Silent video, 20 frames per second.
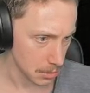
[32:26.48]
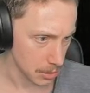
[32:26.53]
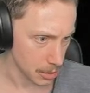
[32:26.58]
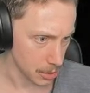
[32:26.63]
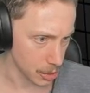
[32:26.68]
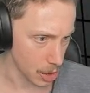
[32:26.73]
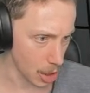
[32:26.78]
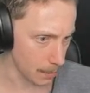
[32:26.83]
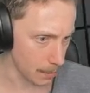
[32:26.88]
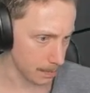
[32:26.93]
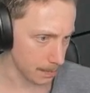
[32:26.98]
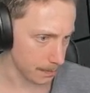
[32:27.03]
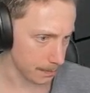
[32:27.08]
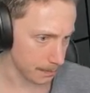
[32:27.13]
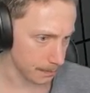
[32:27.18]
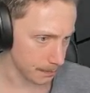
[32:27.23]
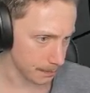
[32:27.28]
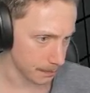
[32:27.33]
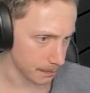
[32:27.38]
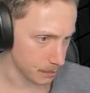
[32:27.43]
Nope.
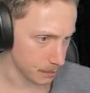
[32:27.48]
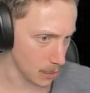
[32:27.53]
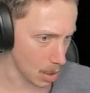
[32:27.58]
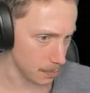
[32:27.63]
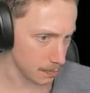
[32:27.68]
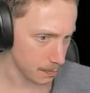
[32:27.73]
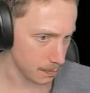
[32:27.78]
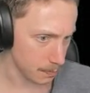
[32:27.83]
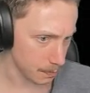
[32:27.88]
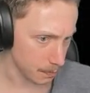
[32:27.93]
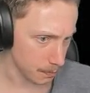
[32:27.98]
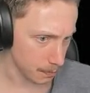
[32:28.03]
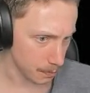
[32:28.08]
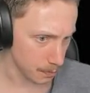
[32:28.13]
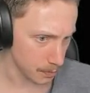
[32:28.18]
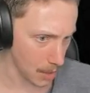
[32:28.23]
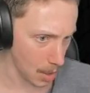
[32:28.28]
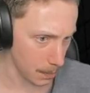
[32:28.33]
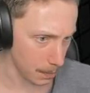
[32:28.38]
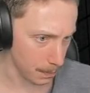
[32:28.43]
Nope.
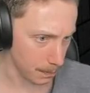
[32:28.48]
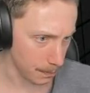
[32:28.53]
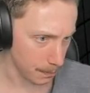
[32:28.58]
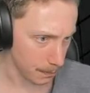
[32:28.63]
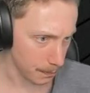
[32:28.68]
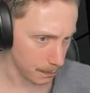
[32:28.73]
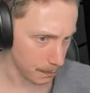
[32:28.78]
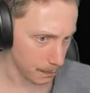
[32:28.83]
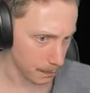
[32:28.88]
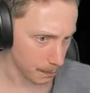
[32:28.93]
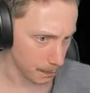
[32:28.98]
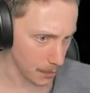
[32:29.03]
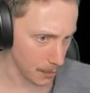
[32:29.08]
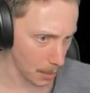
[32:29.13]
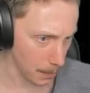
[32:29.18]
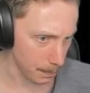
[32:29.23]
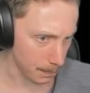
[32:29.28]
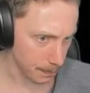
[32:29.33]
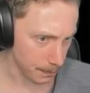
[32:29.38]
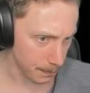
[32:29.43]
Nope.
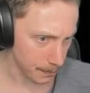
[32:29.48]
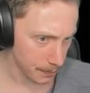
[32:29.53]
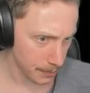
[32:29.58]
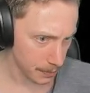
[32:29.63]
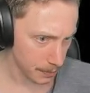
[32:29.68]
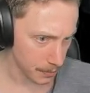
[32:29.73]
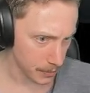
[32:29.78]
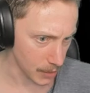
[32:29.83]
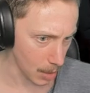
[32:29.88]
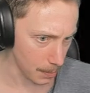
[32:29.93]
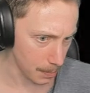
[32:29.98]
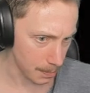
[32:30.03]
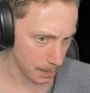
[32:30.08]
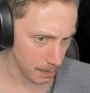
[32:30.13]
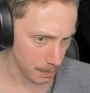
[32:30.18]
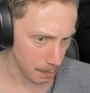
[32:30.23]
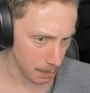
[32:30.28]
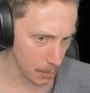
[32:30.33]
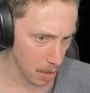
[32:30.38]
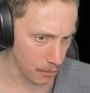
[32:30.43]
Nope. Nope.
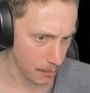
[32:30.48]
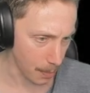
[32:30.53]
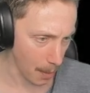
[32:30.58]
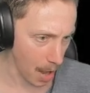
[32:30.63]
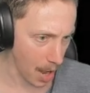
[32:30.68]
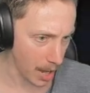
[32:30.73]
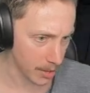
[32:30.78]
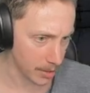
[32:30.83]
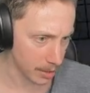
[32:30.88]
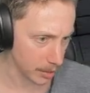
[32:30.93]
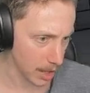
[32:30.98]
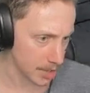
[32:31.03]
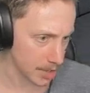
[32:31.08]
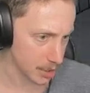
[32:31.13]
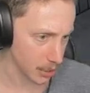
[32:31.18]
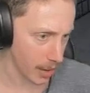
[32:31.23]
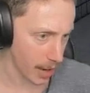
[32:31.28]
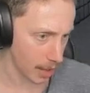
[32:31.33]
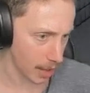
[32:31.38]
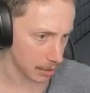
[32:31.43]
Move, Brian. The lights
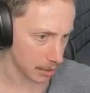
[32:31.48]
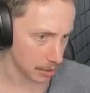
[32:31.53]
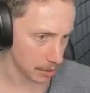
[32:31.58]
are out.